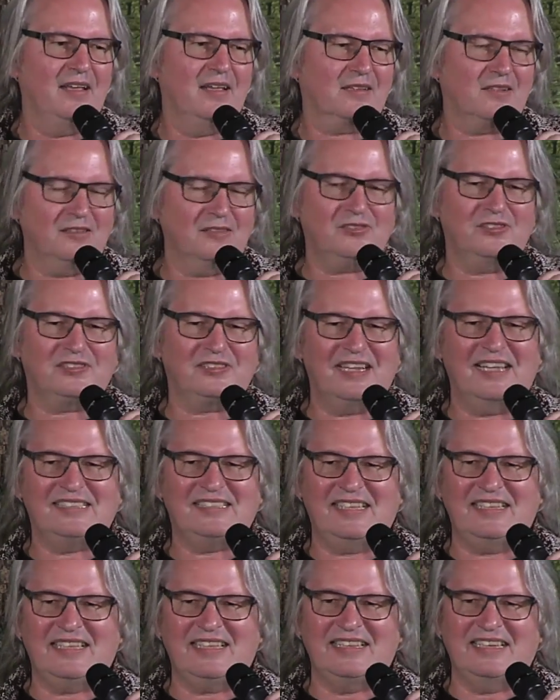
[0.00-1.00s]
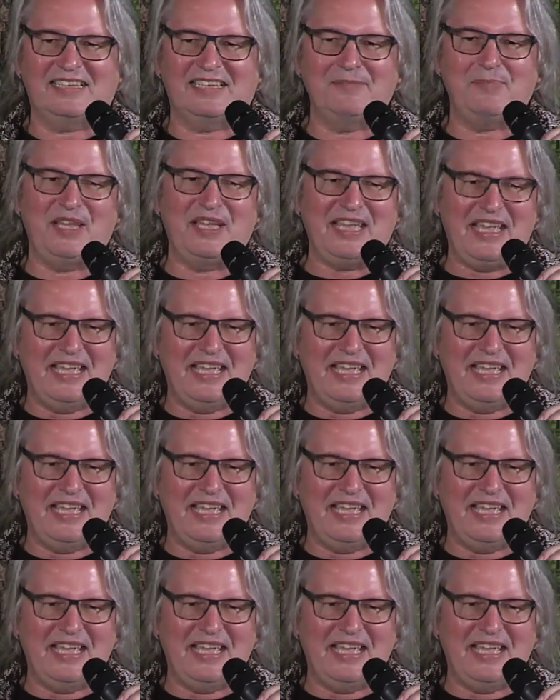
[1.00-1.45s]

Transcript: Culture is not something that can be